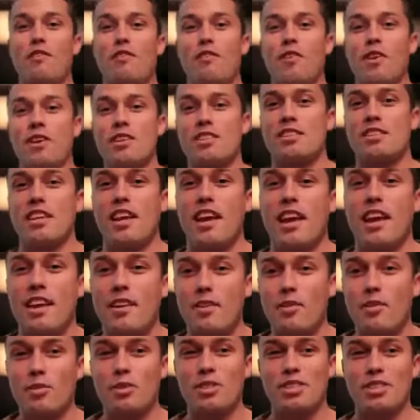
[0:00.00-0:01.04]
First
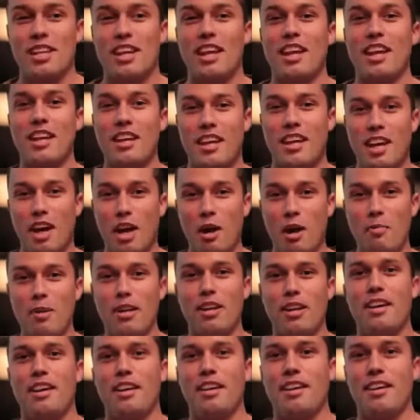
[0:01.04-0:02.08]
set was in a cupboard
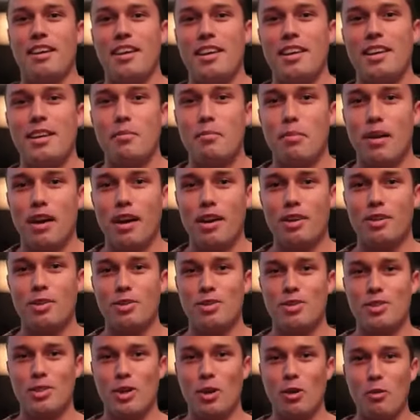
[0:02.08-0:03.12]
in a bar called
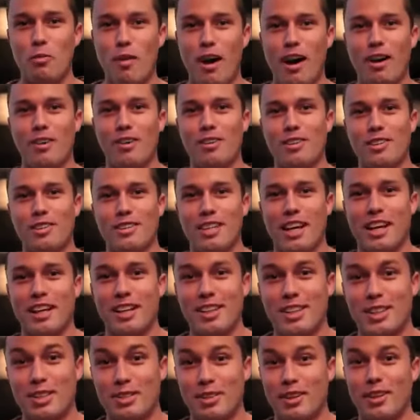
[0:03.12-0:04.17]
Soul Bar on Taylor
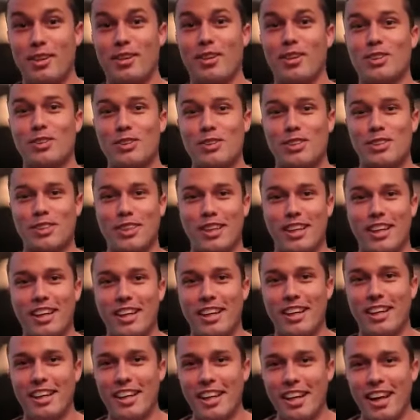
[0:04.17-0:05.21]
Square on Oxford
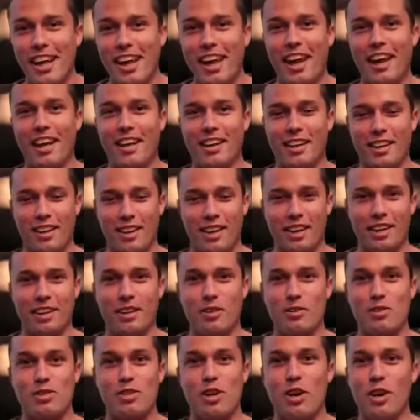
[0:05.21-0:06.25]
Street. And like there
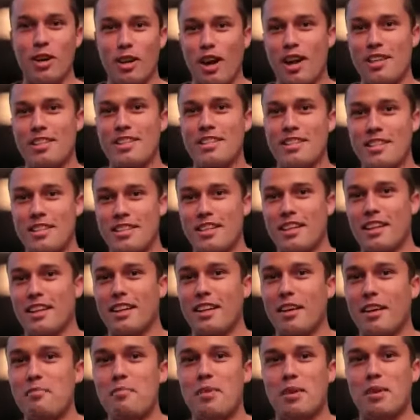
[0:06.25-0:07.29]
was no license in the
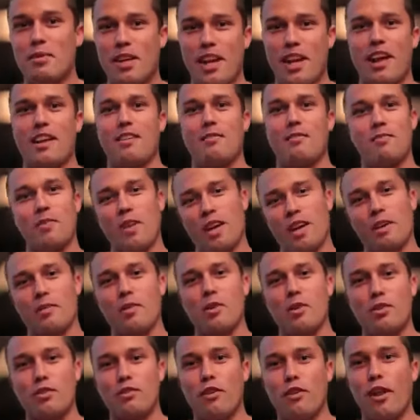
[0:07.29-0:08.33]
club, but we had a, like a
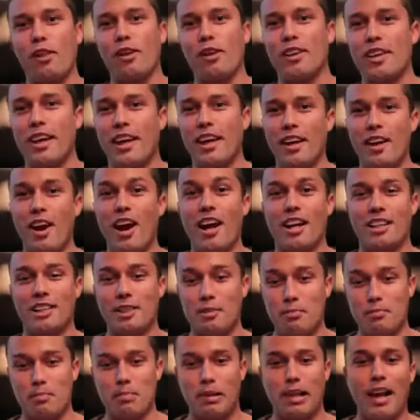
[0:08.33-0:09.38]
good following there. And I actually
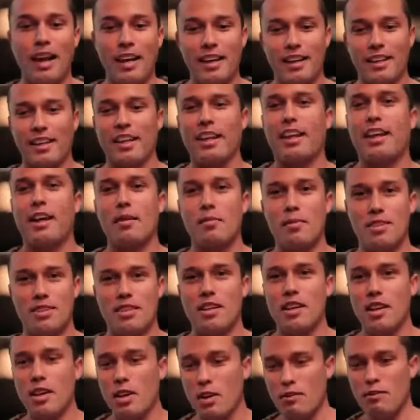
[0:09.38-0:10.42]
played in the cupboard,
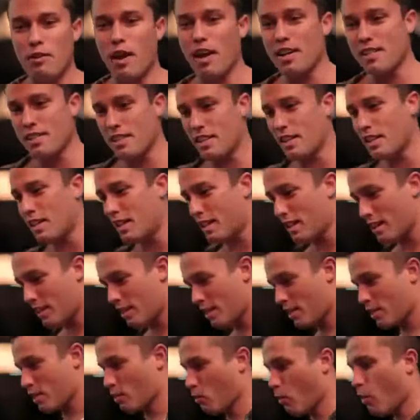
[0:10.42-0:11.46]
facing
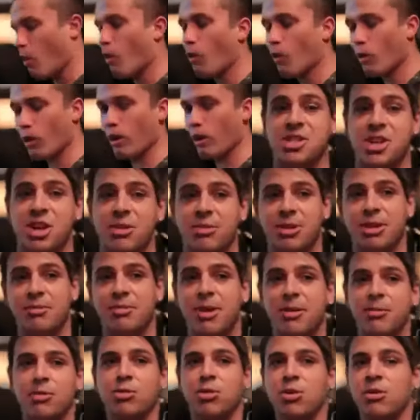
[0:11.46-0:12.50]
the wall. So many
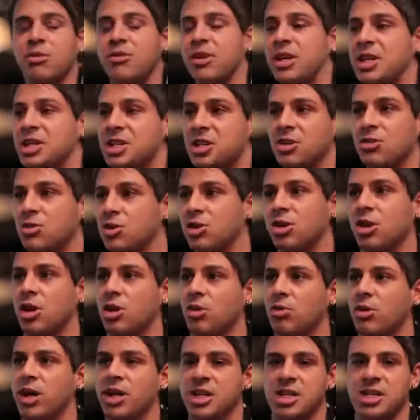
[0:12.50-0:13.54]
memorable events. I wouldn't
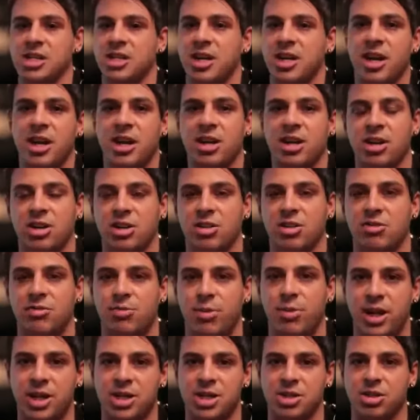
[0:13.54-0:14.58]
know where to start. Like I've
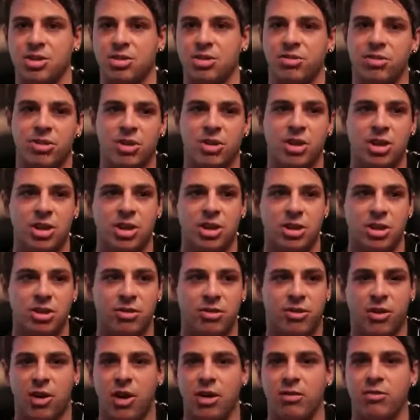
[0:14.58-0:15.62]
played sort of
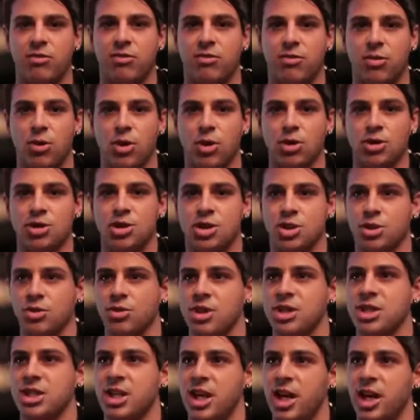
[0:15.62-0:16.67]
five world
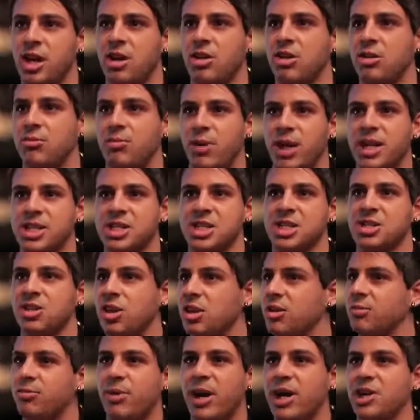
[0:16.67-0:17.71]
tours now in places
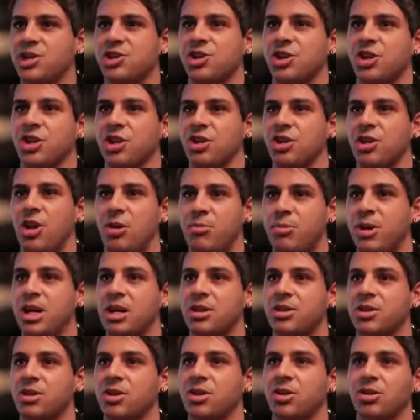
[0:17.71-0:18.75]
like Pacha,
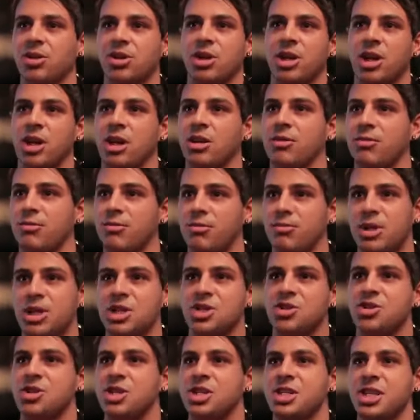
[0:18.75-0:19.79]
Ibiza, and um,
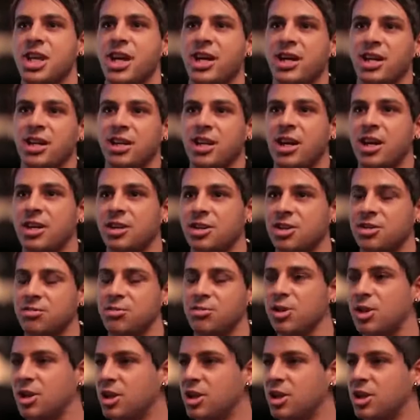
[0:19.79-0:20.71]
Ministry of Sound in London.